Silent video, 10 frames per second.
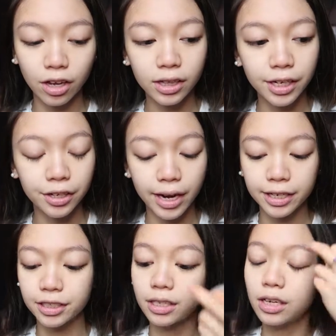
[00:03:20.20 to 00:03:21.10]
thought that you
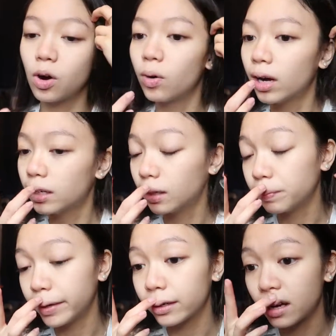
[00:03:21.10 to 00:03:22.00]
guys should know a little
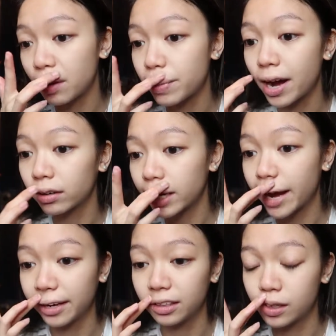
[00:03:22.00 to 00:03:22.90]
bit about
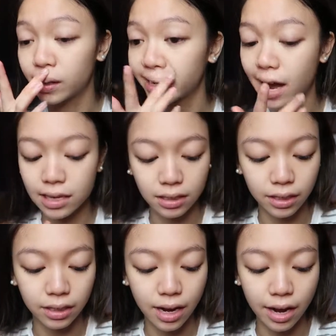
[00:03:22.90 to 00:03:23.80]
hyaluronic
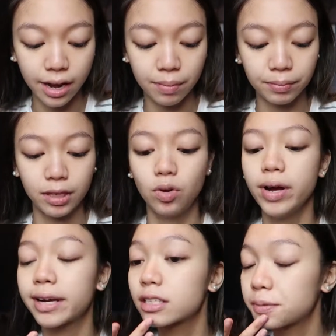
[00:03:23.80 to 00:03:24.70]
acid. I am no
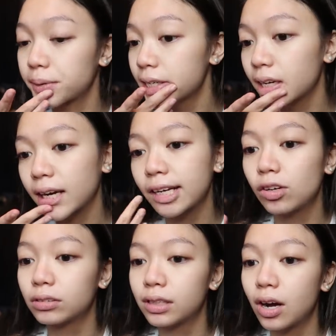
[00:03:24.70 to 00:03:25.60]
expert. I
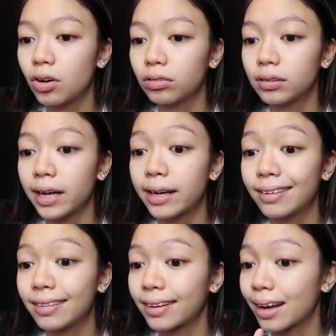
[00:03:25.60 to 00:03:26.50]
don't know
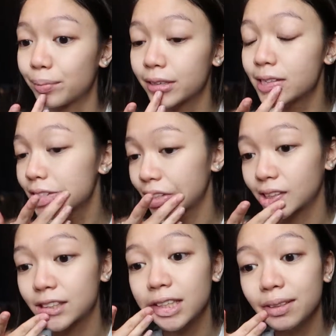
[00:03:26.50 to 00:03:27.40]
like the chemical
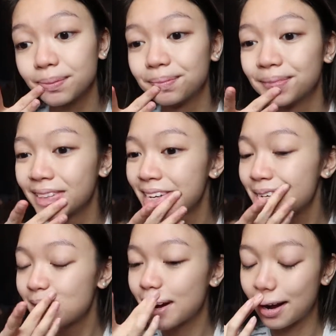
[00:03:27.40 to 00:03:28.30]
structure
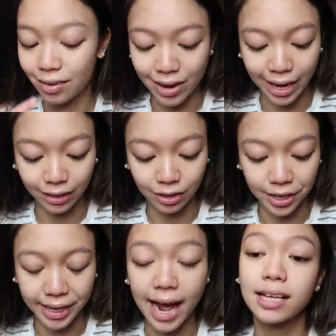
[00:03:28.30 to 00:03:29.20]
of
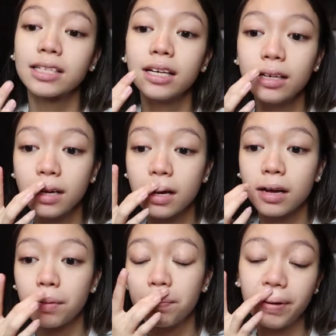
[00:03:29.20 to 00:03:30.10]
hyaluronic acid,
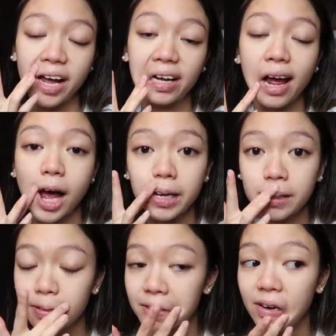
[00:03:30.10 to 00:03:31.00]
but I
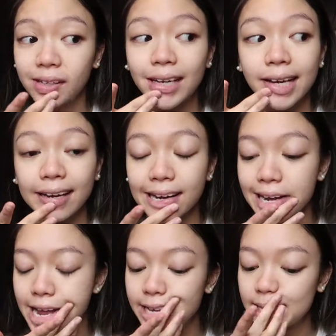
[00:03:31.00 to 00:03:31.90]
do know that it
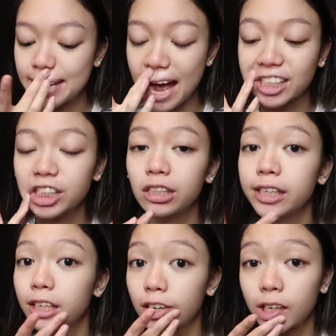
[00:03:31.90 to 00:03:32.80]
is
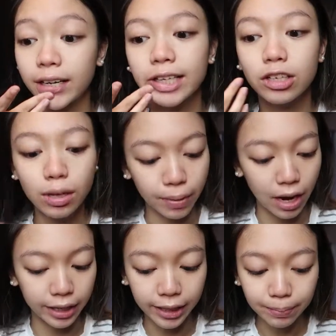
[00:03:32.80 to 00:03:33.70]
naturally occurring to the
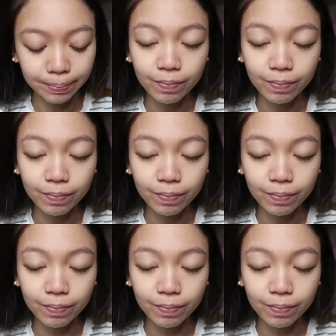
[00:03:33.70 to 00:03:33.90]
body,